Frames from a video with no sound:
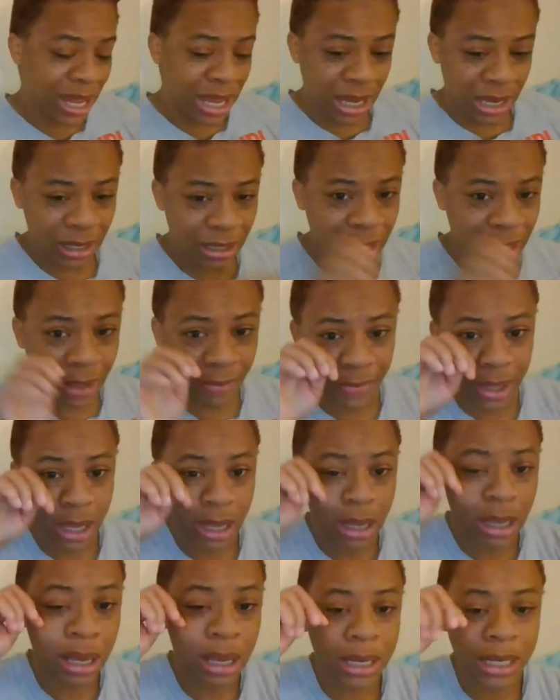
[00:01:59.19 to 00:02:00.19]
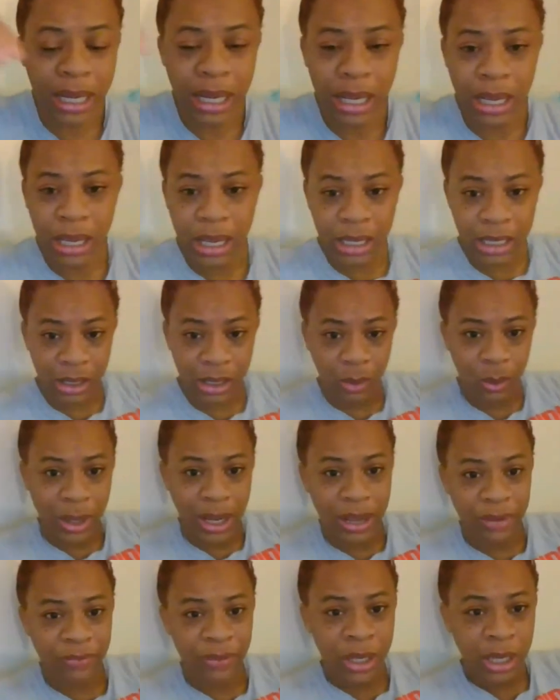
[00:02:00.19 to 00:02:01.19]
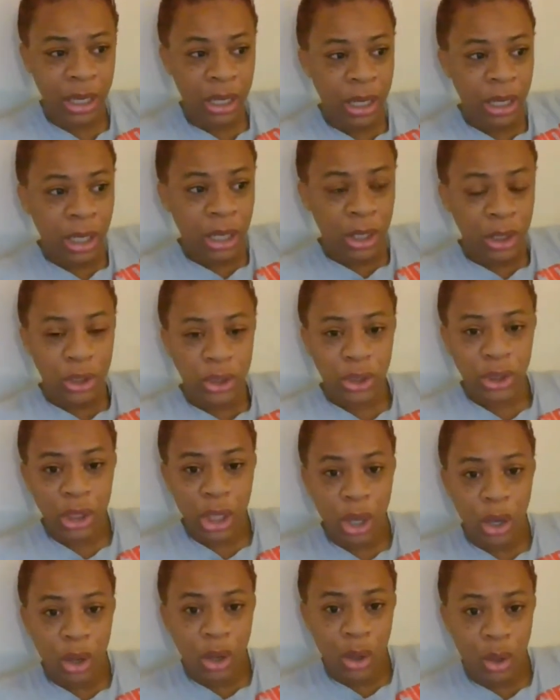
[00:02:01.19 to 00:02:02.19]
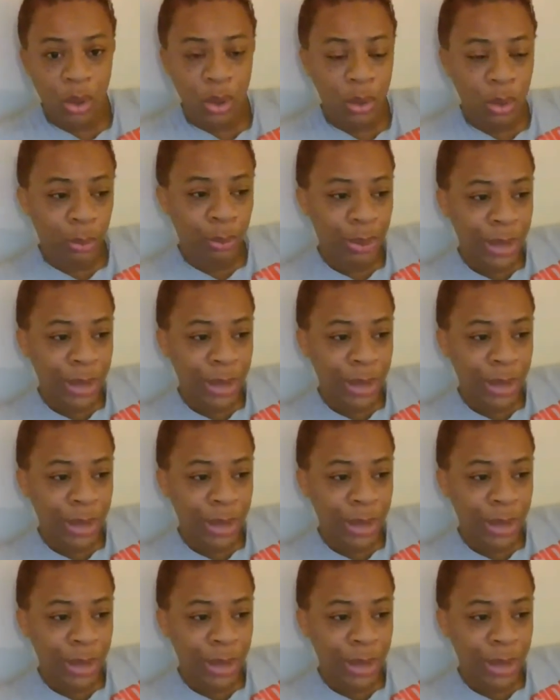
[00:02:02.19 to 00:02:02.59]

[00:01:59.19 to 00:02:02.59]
being the naked wife. So,